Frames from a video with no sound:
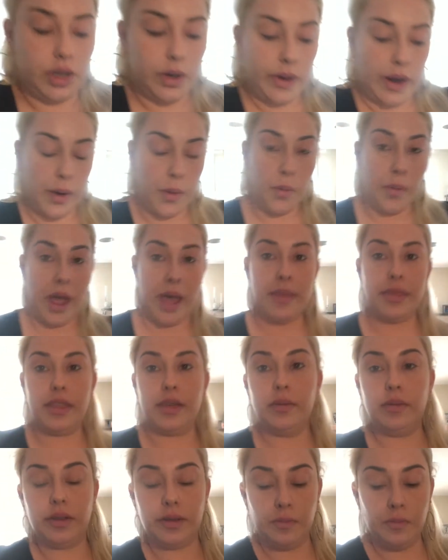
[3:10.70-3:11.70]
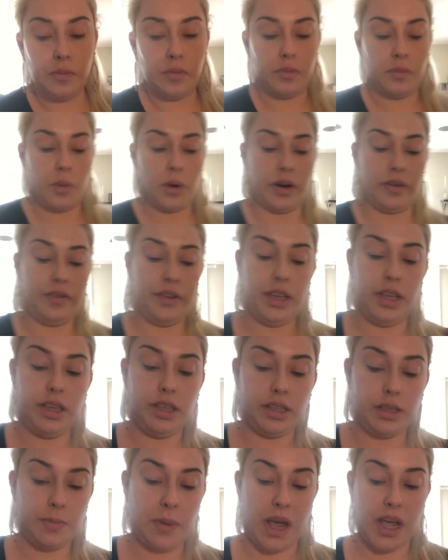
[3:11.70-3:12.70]
I wet the
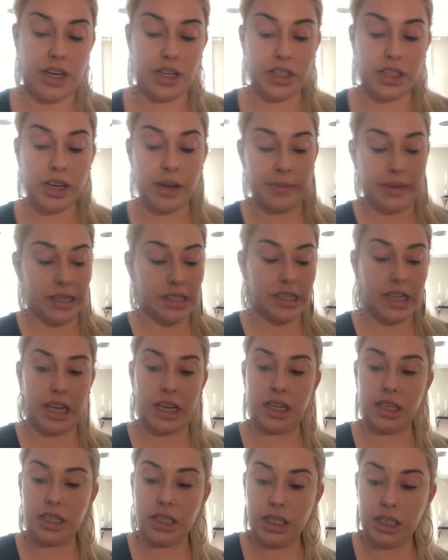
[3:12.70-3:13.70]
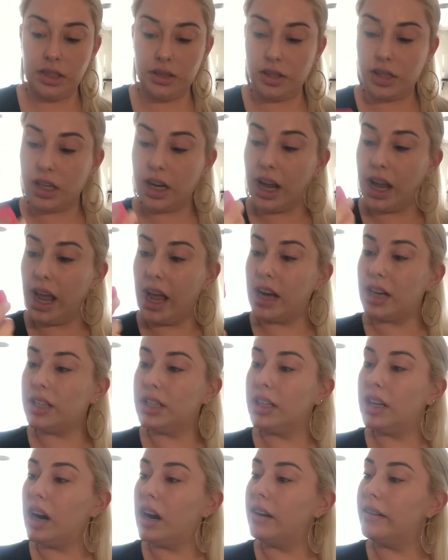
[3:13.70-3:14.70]
Morphe sponge. I'm excited to use it. I
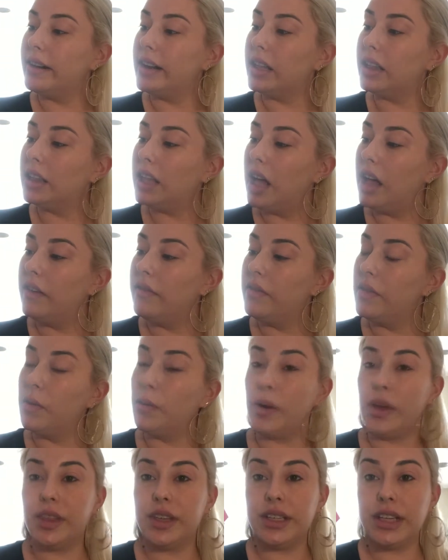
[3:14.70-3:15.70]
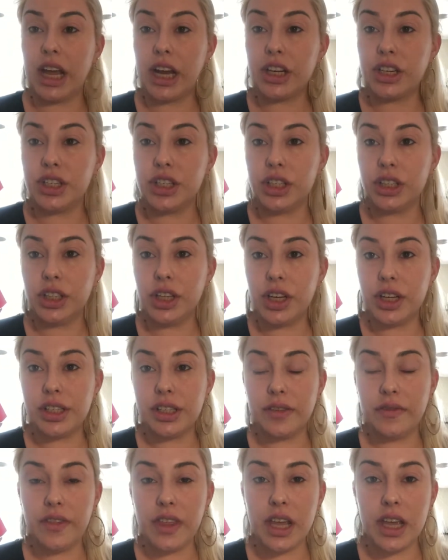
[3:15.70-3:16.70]
actually already love the way the texture
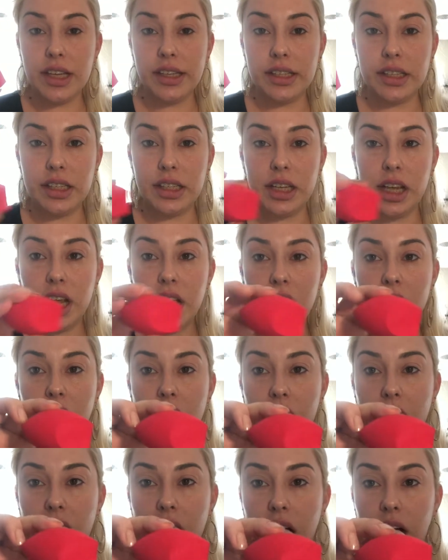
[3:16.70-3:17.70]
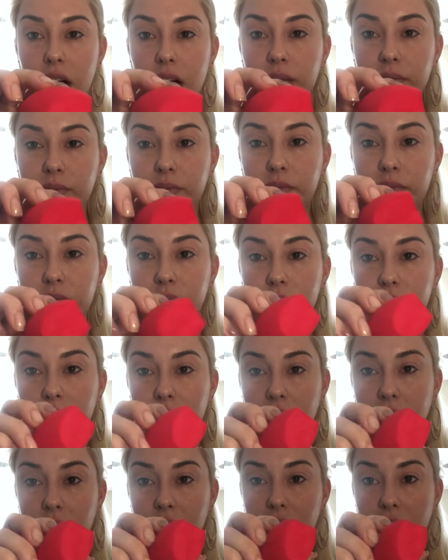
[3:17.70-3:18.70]
looks of this.
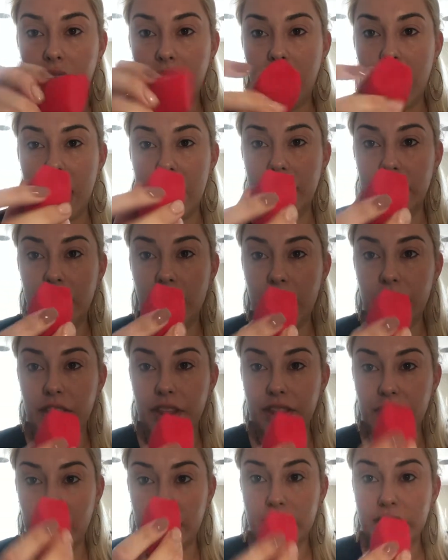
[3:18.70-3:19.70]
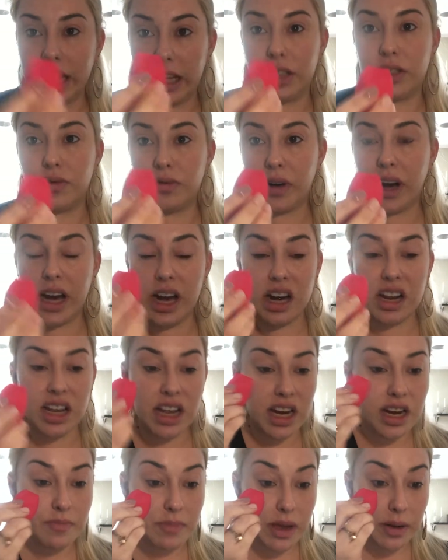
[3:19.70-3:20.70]
I love that gets right,
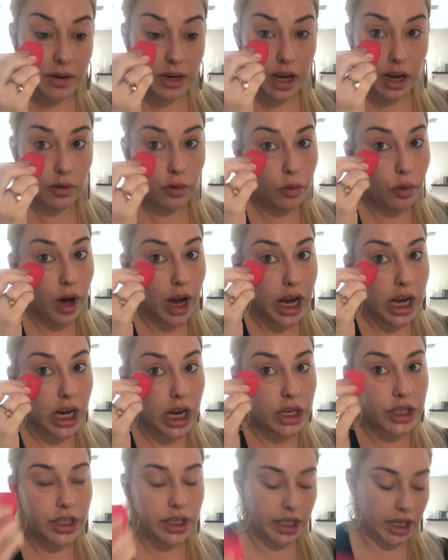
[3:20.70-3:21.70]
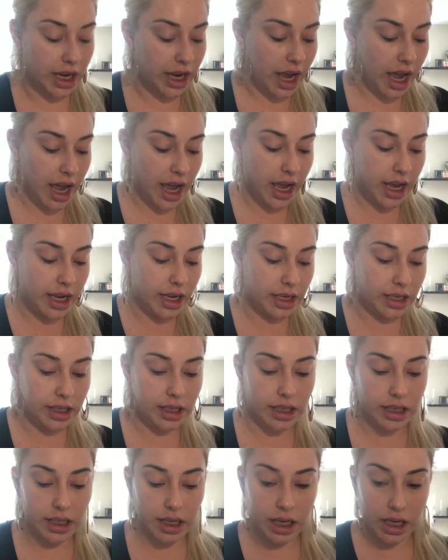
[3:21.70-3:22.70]
gonna be able to get right under the
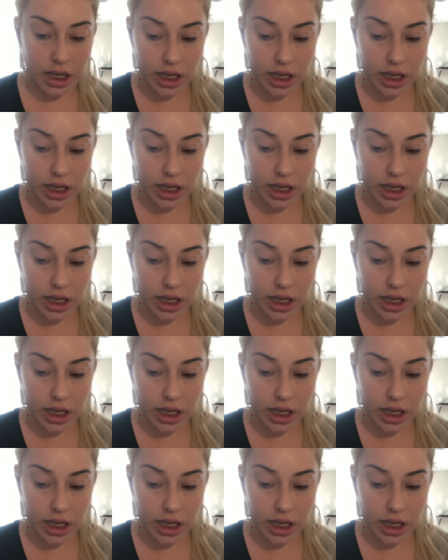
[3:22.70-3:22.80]
eyes.